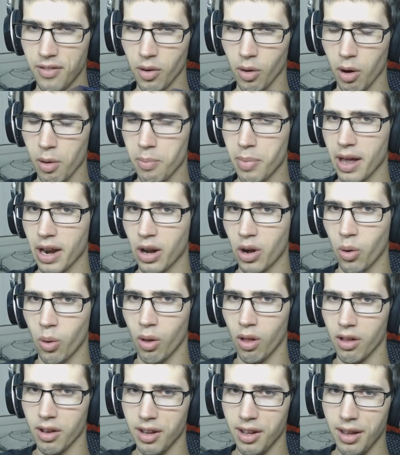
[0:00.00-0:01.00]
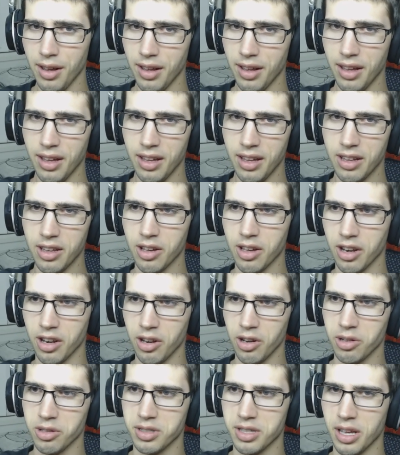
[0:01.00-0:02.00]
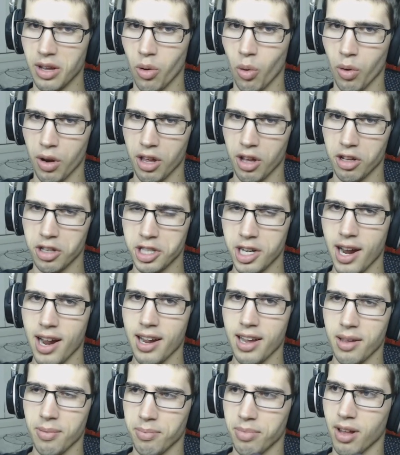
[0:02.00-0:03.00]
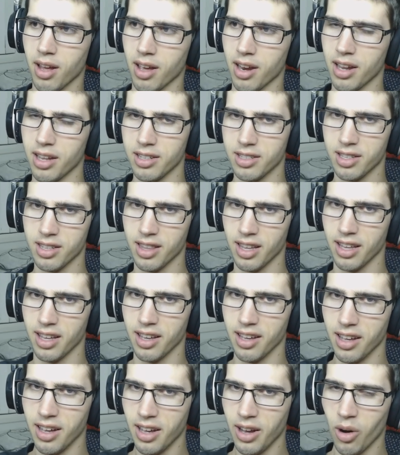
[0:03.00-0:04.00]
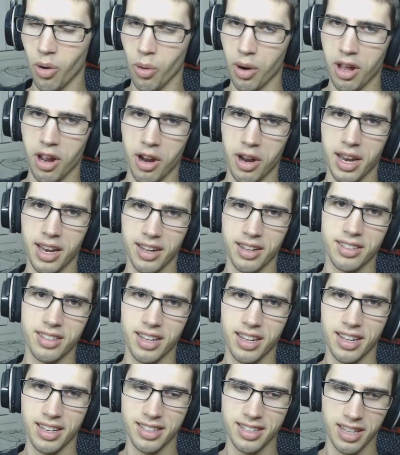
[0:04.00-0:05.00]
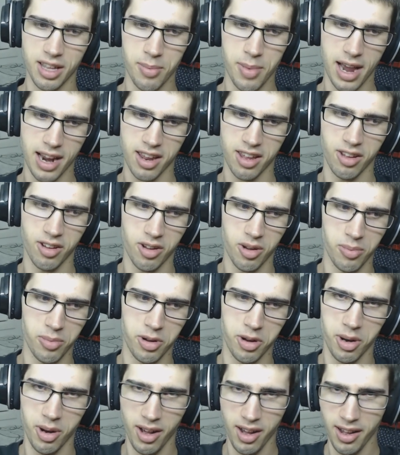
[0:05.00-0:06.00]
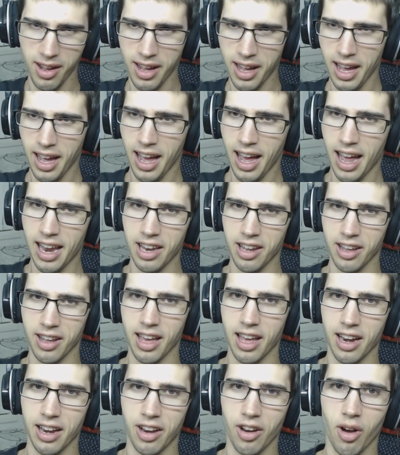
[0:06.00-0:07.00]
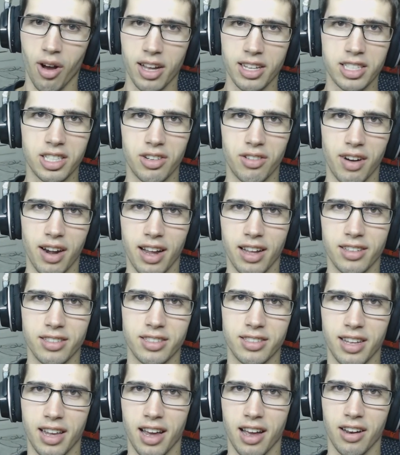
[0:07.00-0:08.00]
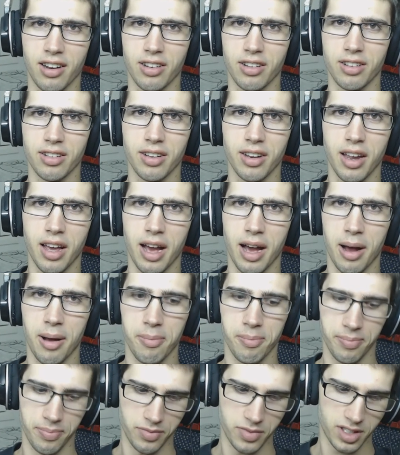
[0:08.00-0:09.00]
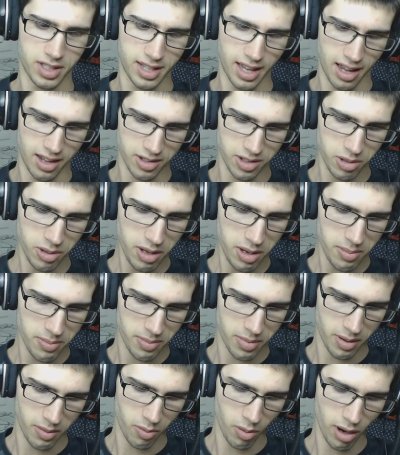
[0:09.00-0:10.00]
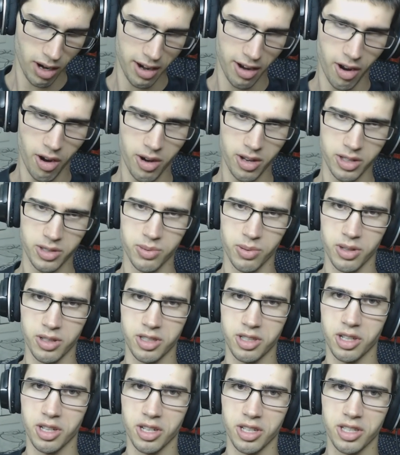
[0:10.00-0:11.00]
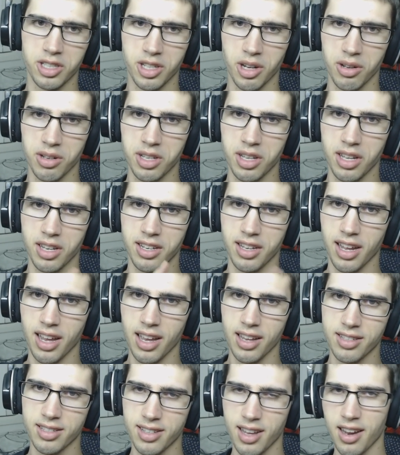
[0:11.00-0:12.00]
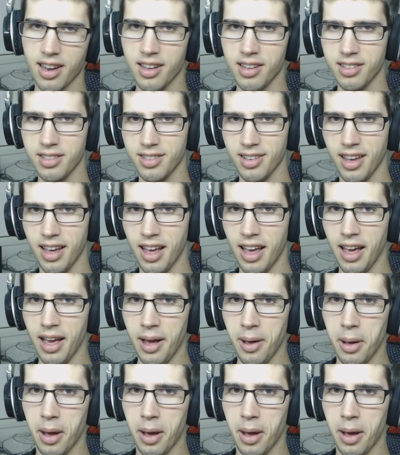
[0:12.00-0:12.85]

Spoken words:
If you want better quality, you can use the audio jack and plug it into the audio into the back of your computer, and you can get a nice surround sound sound to it. But what I noticed was you can just go into your DS settings,